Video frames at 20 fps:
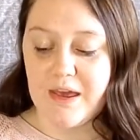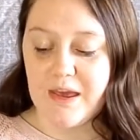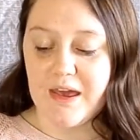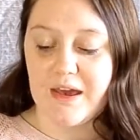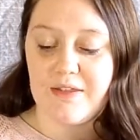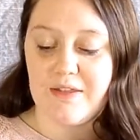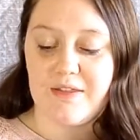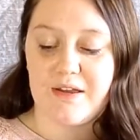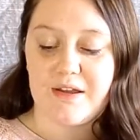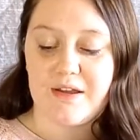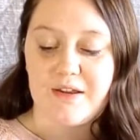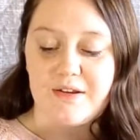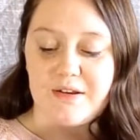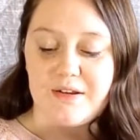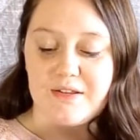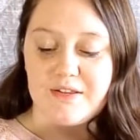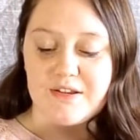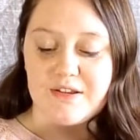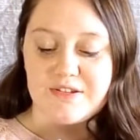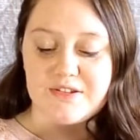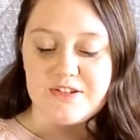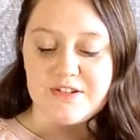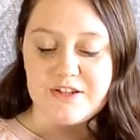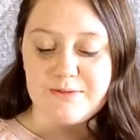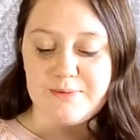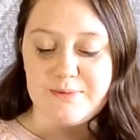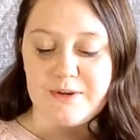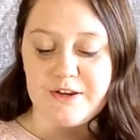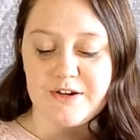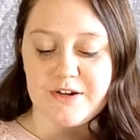And then this tip
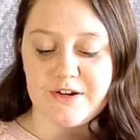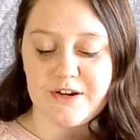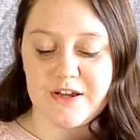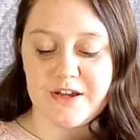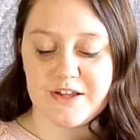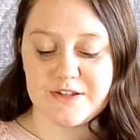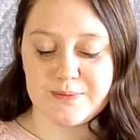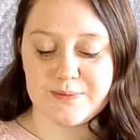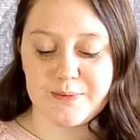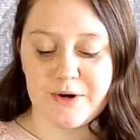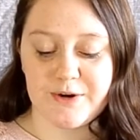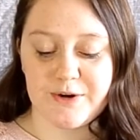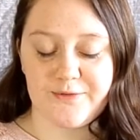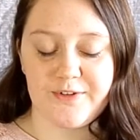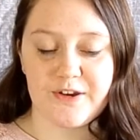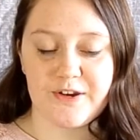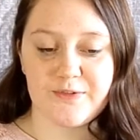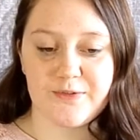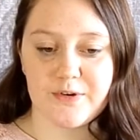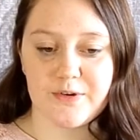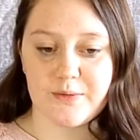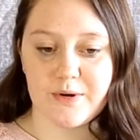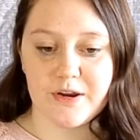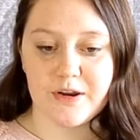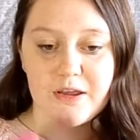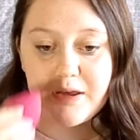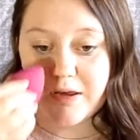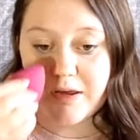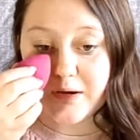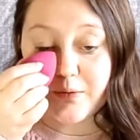here is perfect for
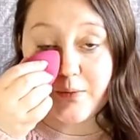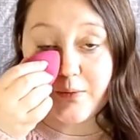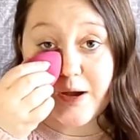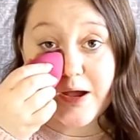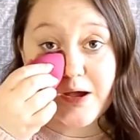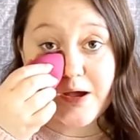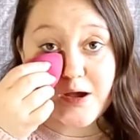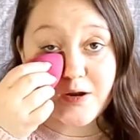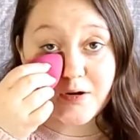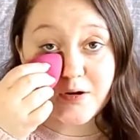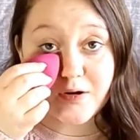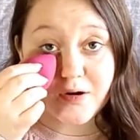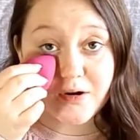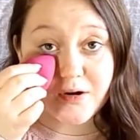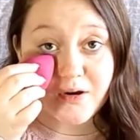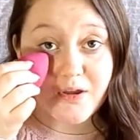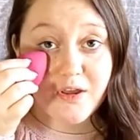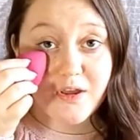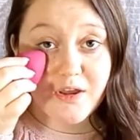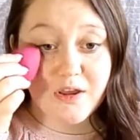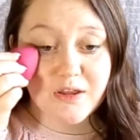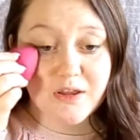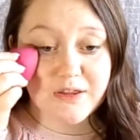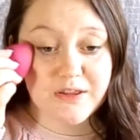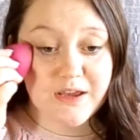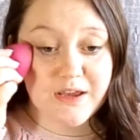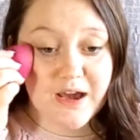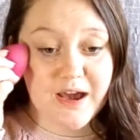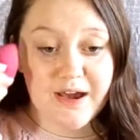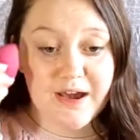working it right under
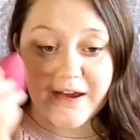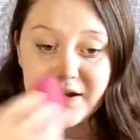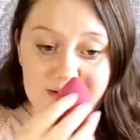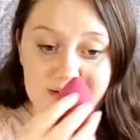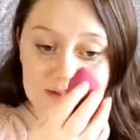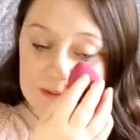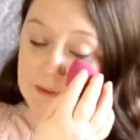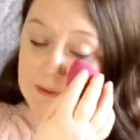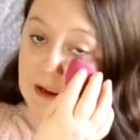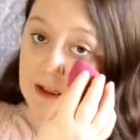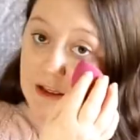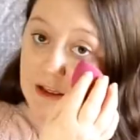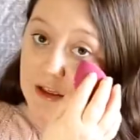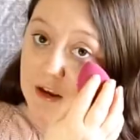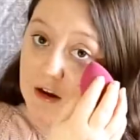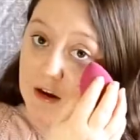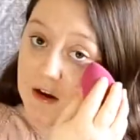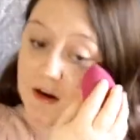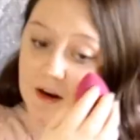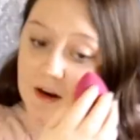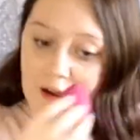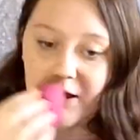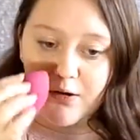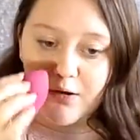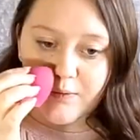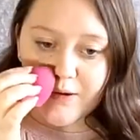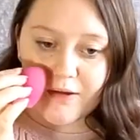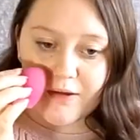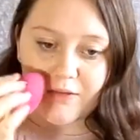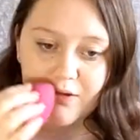the eyes right here and
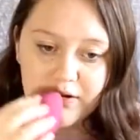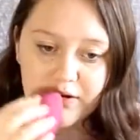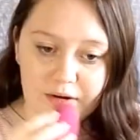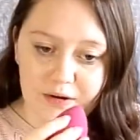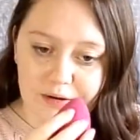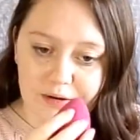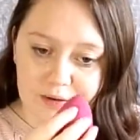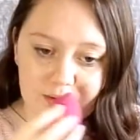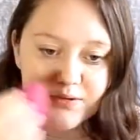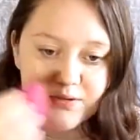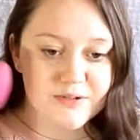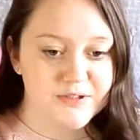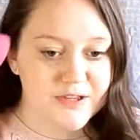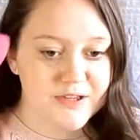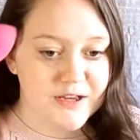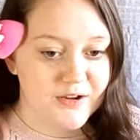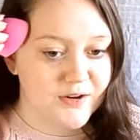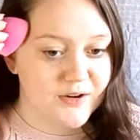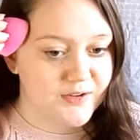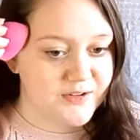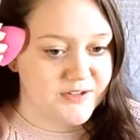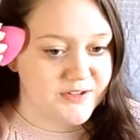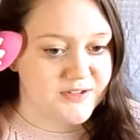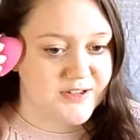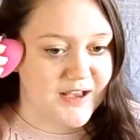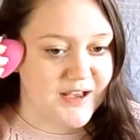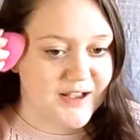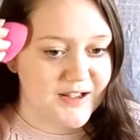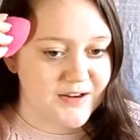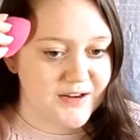around the nose and on the
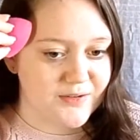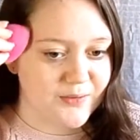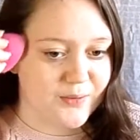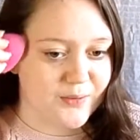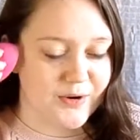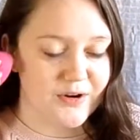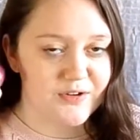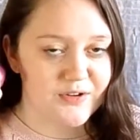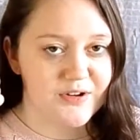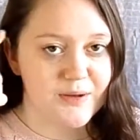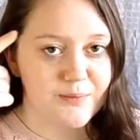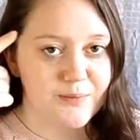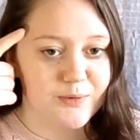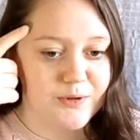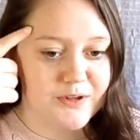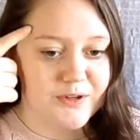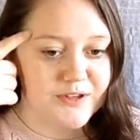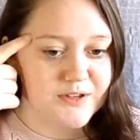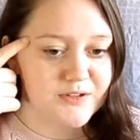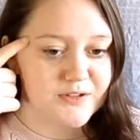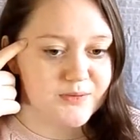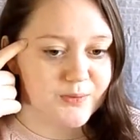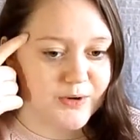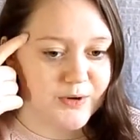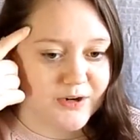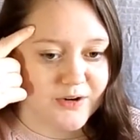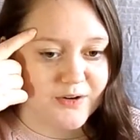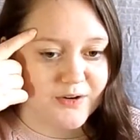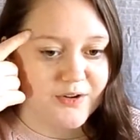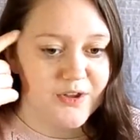side where your temple is,
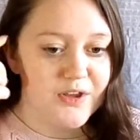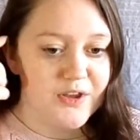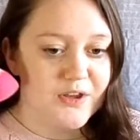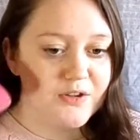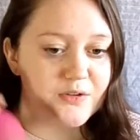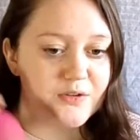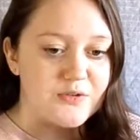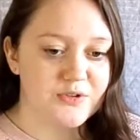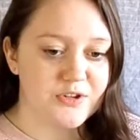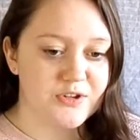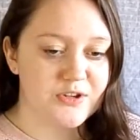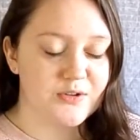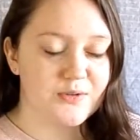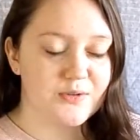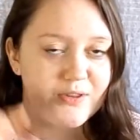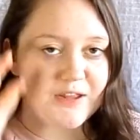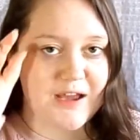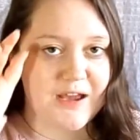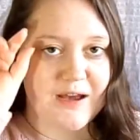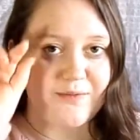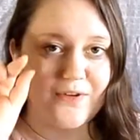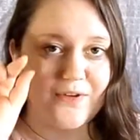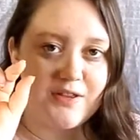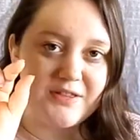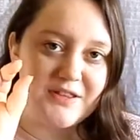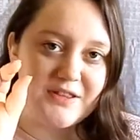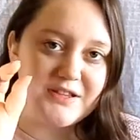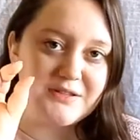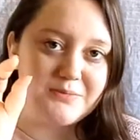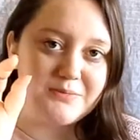where usually you only have like
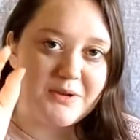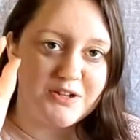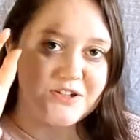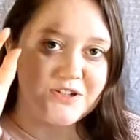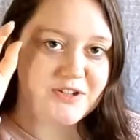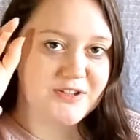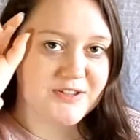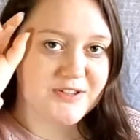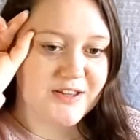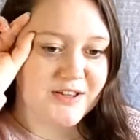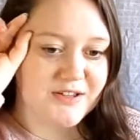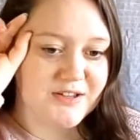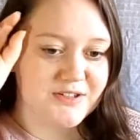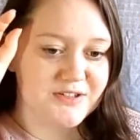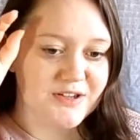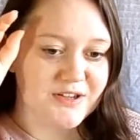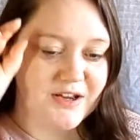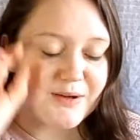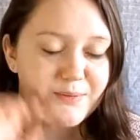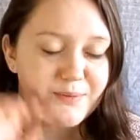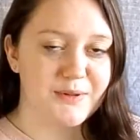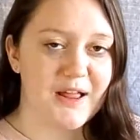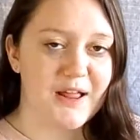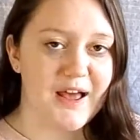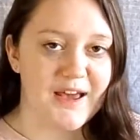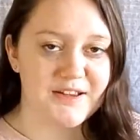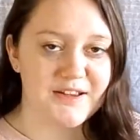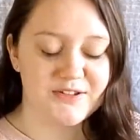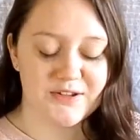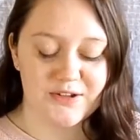this much skin to
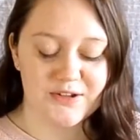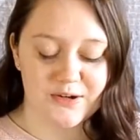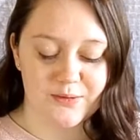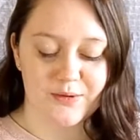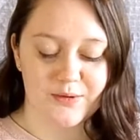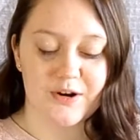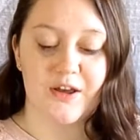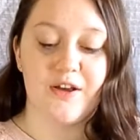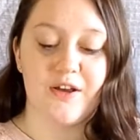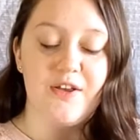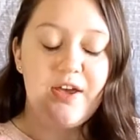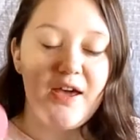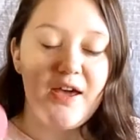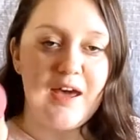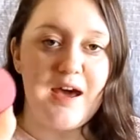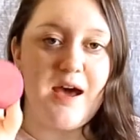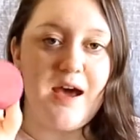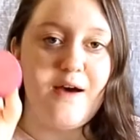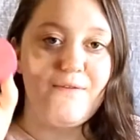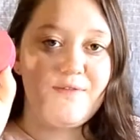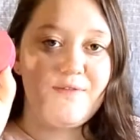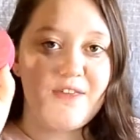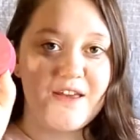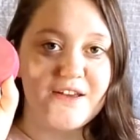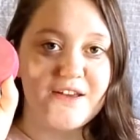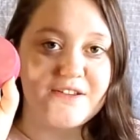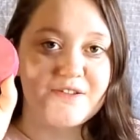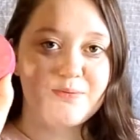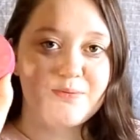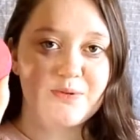apply, so you don't want to have
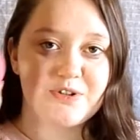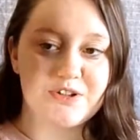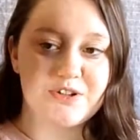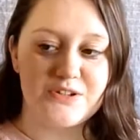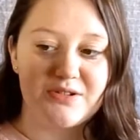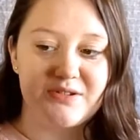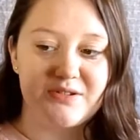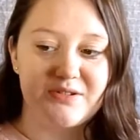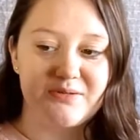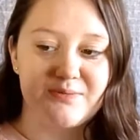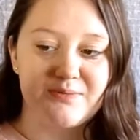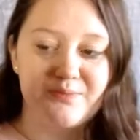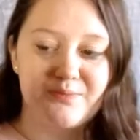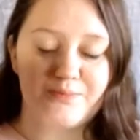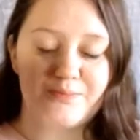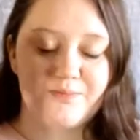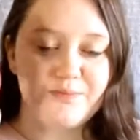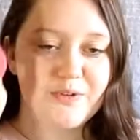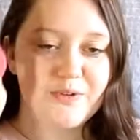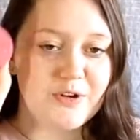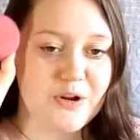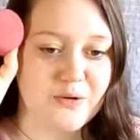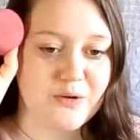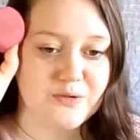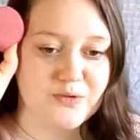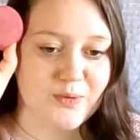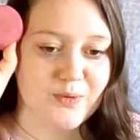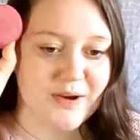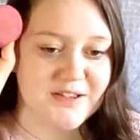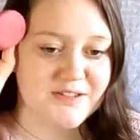this, which is, you know,
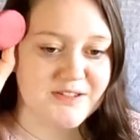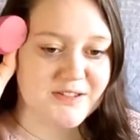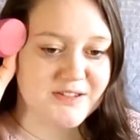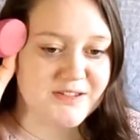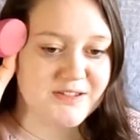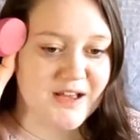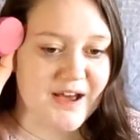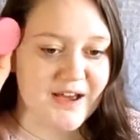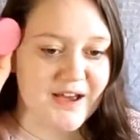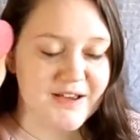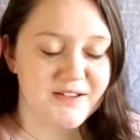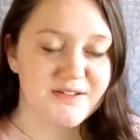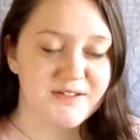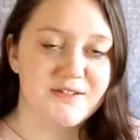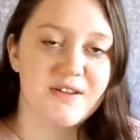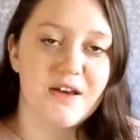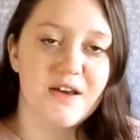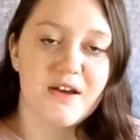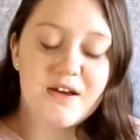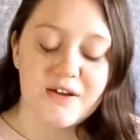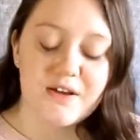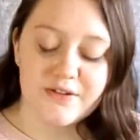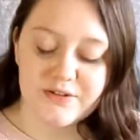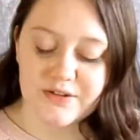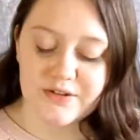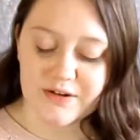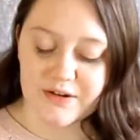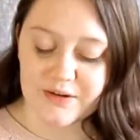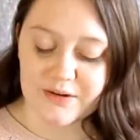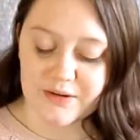twice the size.
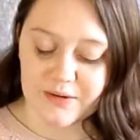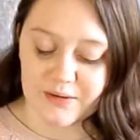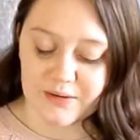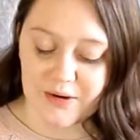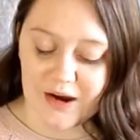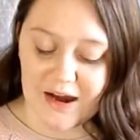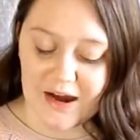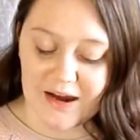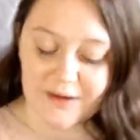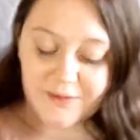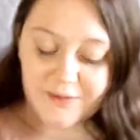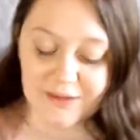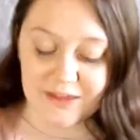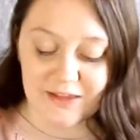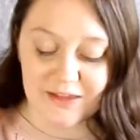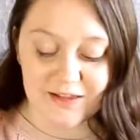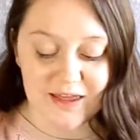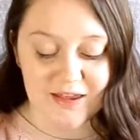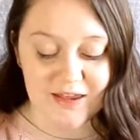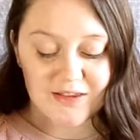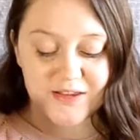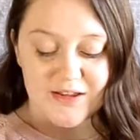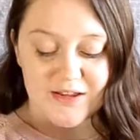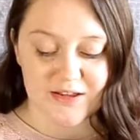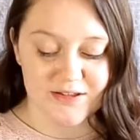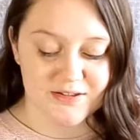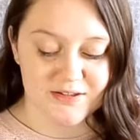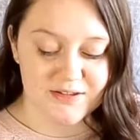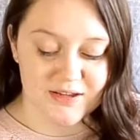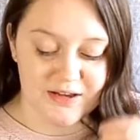So I really like
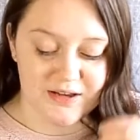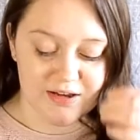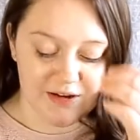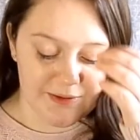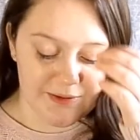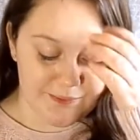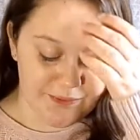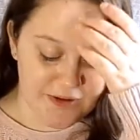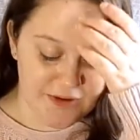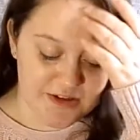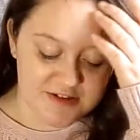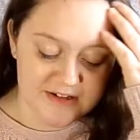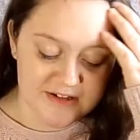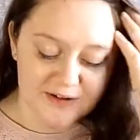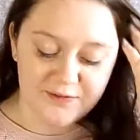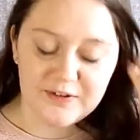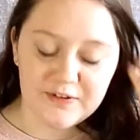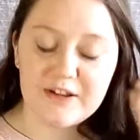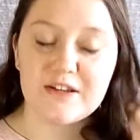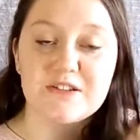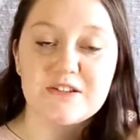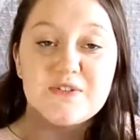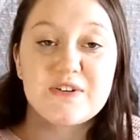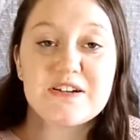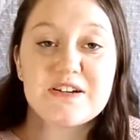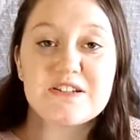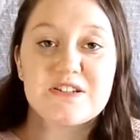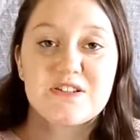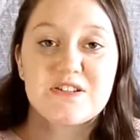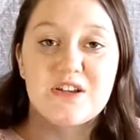this. It definitely is very
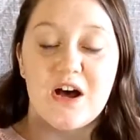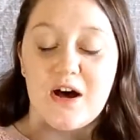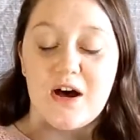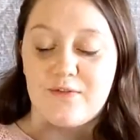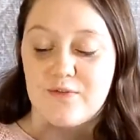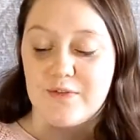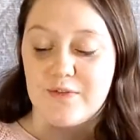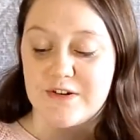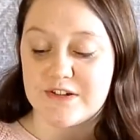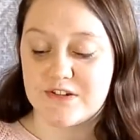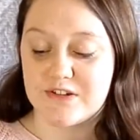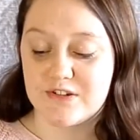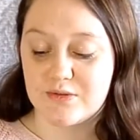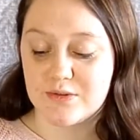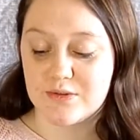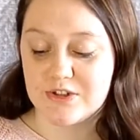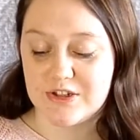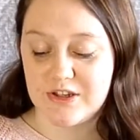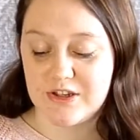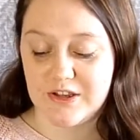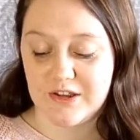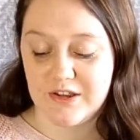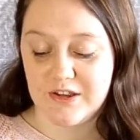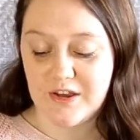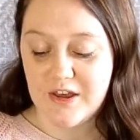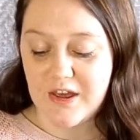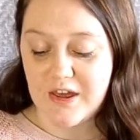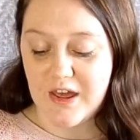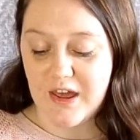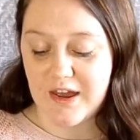soft, very squishy,
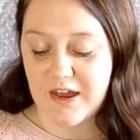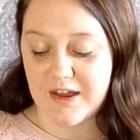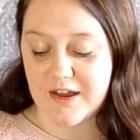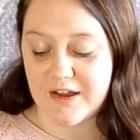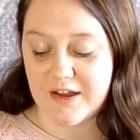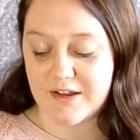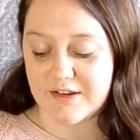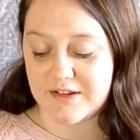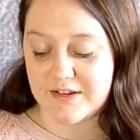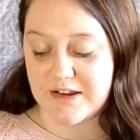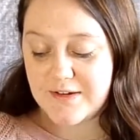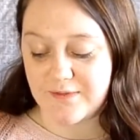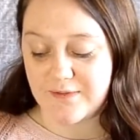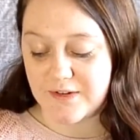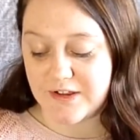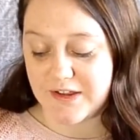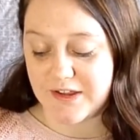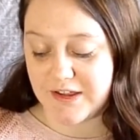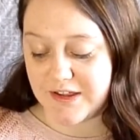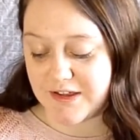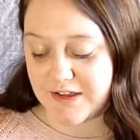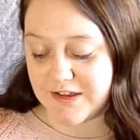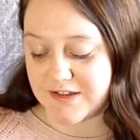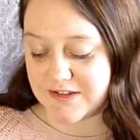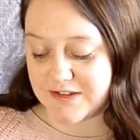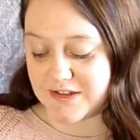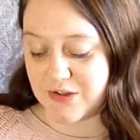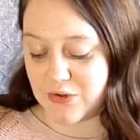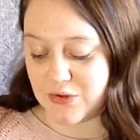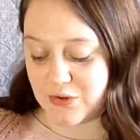and definitely is
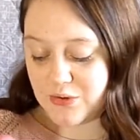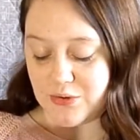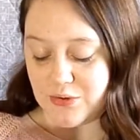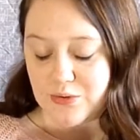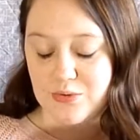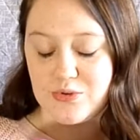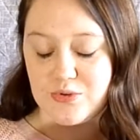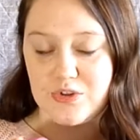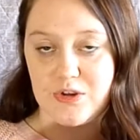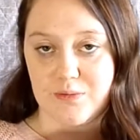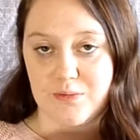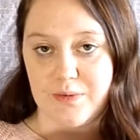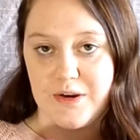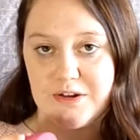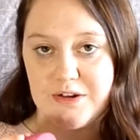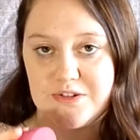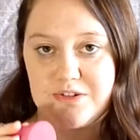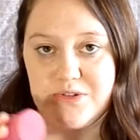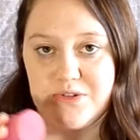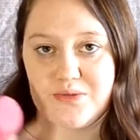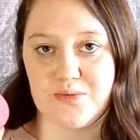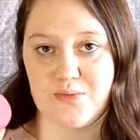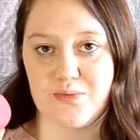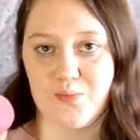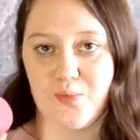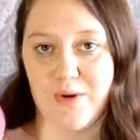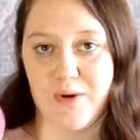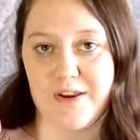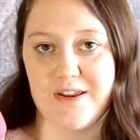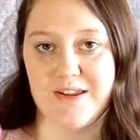huge compared to
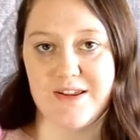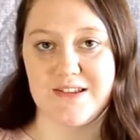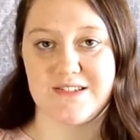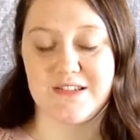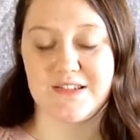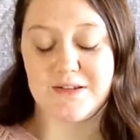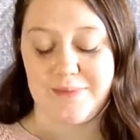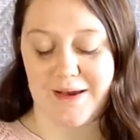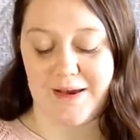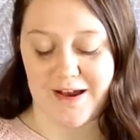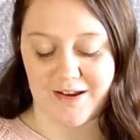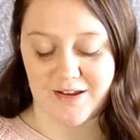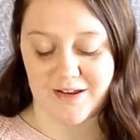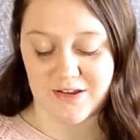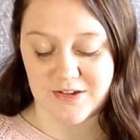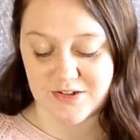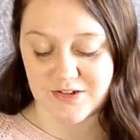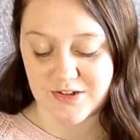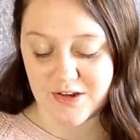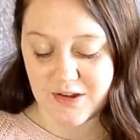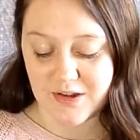when it is in the package.